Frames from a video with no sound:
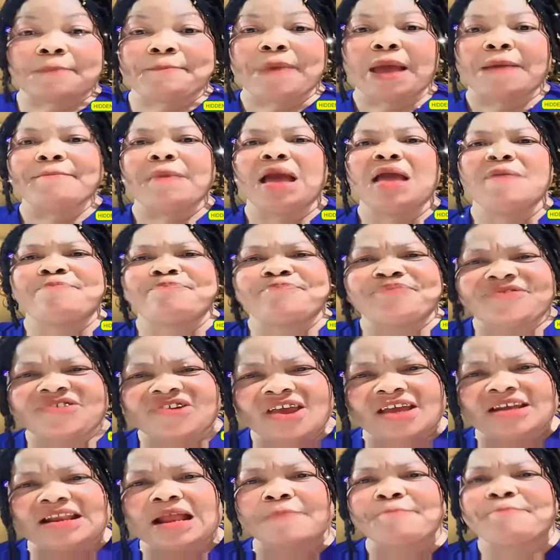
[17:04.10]
I ka be my
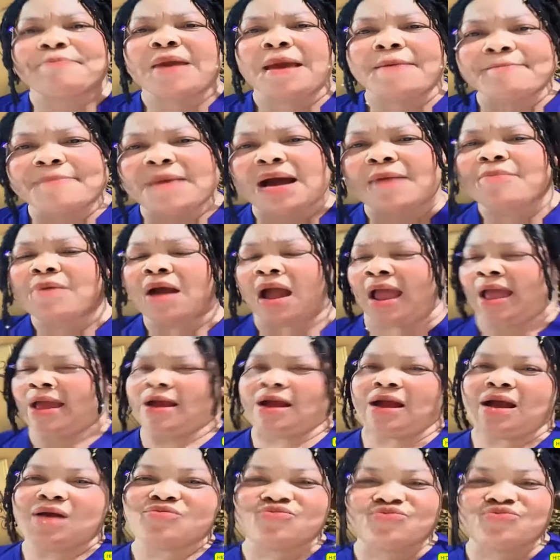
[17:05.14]
psi na be my
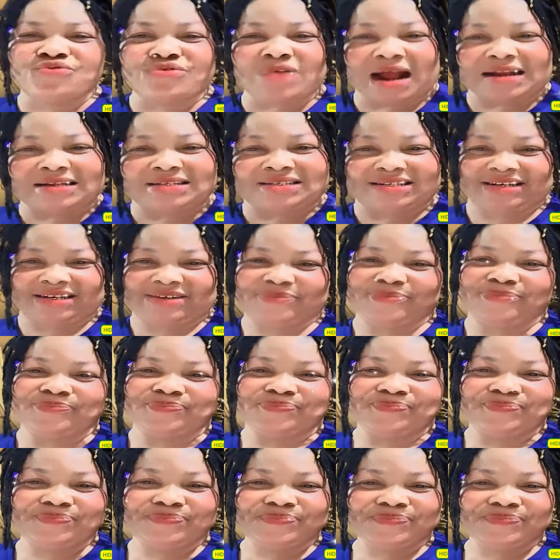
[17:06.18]
ratty.